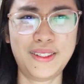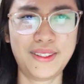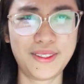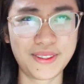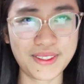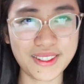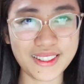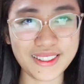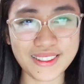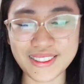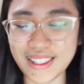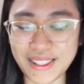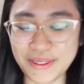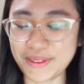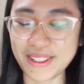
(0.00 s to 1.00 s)
Look,
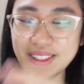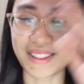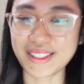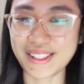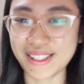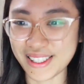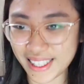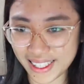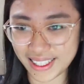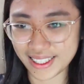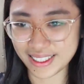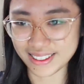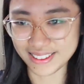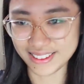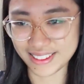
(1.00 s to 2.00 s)
I mean,
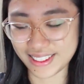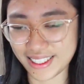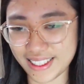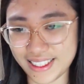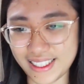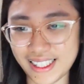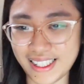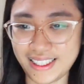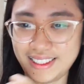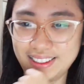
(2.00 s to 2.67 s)
CL, look at that.